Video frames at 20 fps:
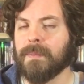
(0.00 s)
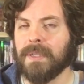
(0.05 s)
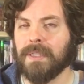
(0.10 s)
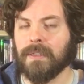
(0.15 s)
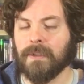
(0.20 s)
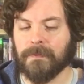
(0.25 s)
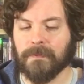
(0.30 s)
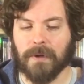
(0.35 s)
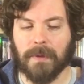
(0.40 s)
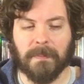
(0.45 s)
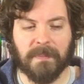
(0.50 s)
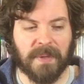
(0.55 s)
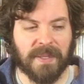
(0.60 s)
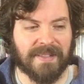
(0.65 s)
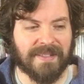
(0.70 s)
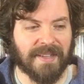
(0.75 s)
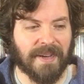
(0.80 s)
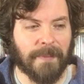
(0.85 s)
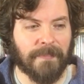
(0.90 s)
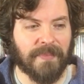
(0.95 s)
be different.
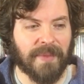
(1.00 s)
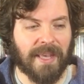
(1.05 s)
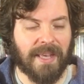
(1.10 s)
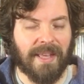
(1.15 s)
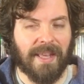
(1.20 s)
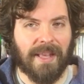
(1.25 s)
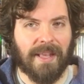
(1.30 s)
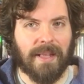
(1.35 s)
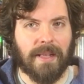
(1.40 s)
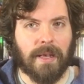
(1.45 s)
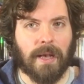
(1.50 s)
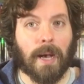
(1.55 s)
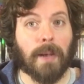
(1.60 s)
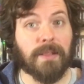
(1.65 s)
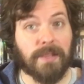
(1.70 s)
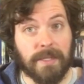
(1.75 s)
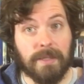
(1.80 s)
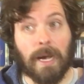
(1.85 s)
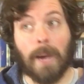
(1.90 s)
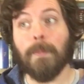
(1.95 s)
But um,
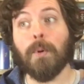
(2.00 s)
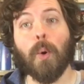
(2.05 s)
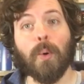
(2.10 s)
I'm